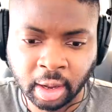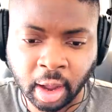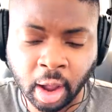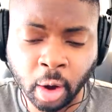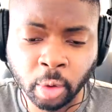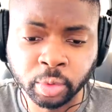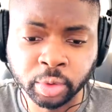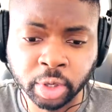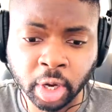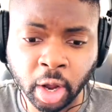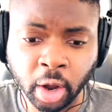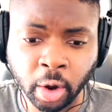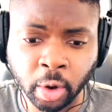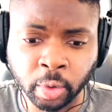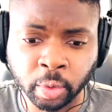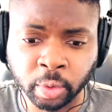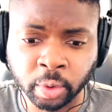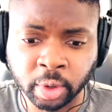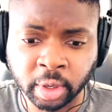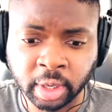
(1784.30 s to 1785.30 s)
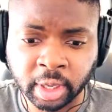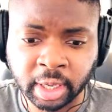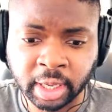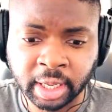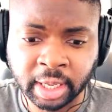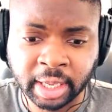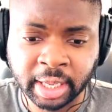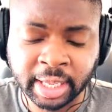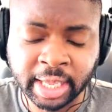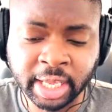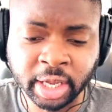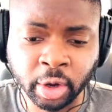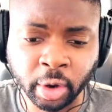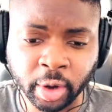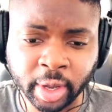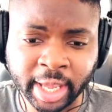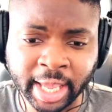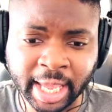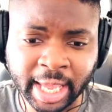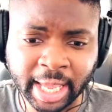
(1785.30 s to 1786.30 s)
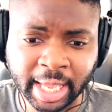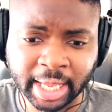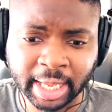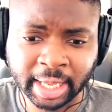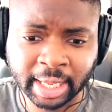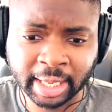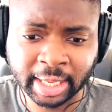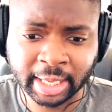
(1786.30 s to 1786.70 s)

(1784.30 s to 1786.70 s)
Oh no, he got hit.